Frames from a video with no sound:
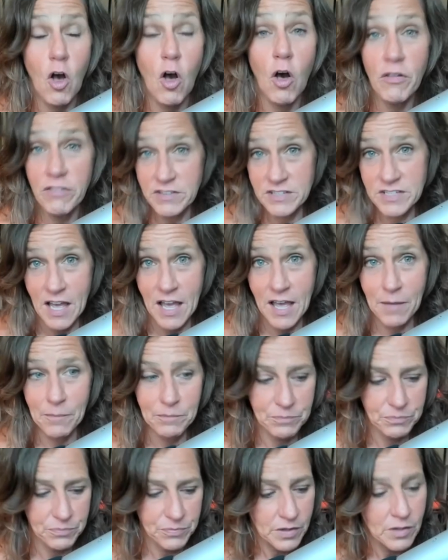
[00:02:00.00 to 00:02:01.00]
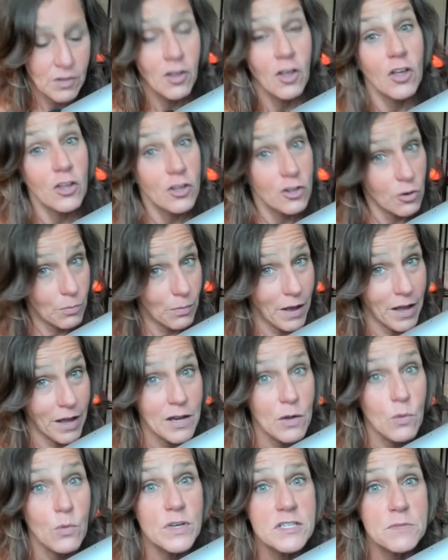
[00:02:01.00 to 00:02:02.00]
all the time. Your
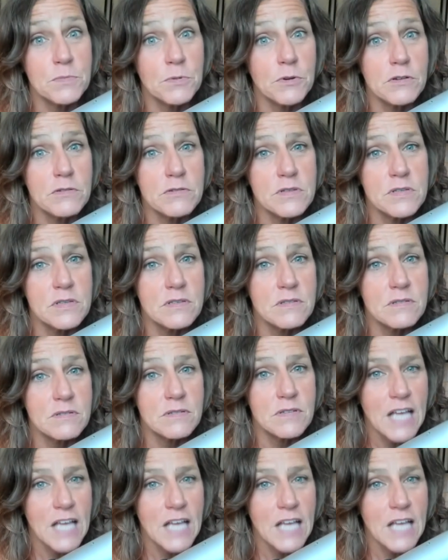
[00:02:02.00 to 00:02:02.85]
body whispers,